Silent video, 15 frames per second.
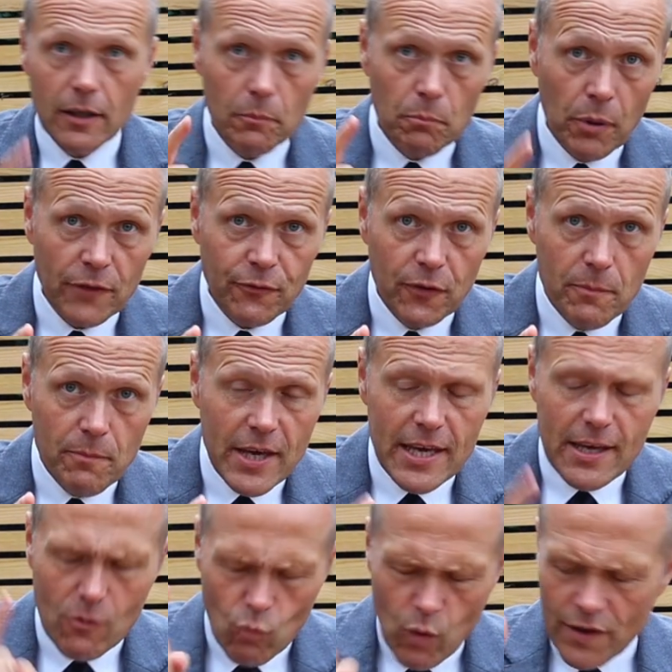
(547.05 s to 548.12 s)
But for
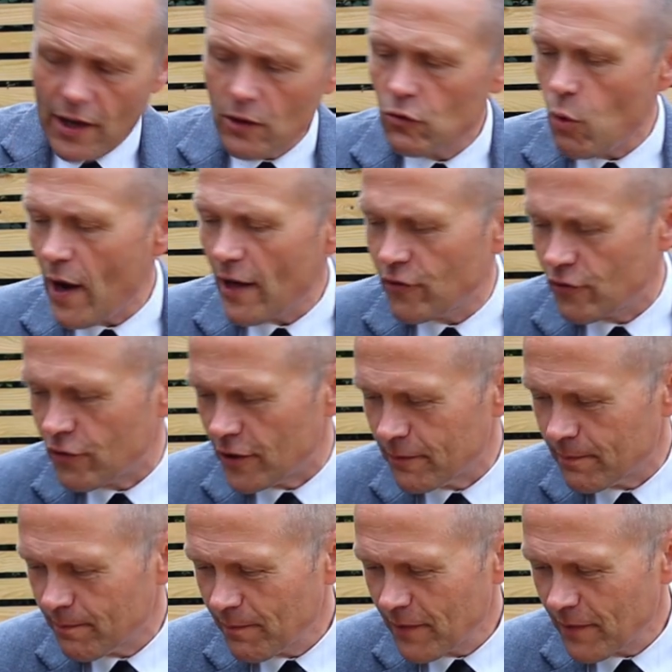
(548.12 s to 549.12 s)
me, without question,